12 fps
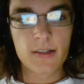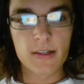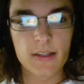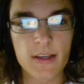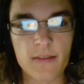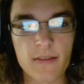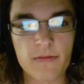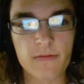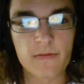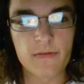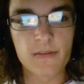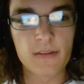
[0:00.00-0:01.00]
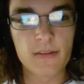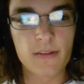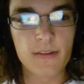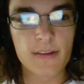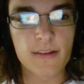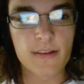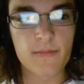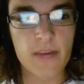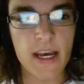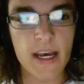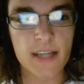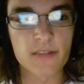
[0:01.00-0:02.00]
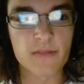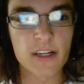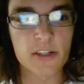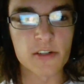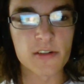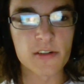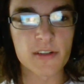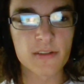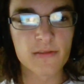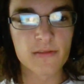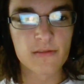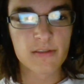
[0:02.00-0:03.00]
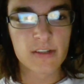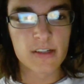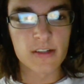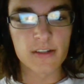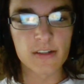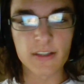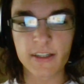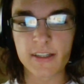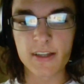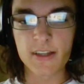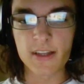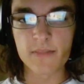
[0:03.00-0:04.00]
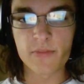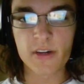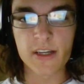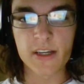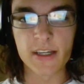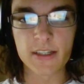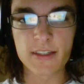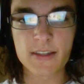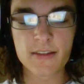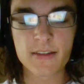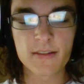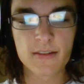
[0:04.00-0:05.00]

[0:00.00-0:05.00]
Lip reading: And they have good pass rushers, or at least on the bookends.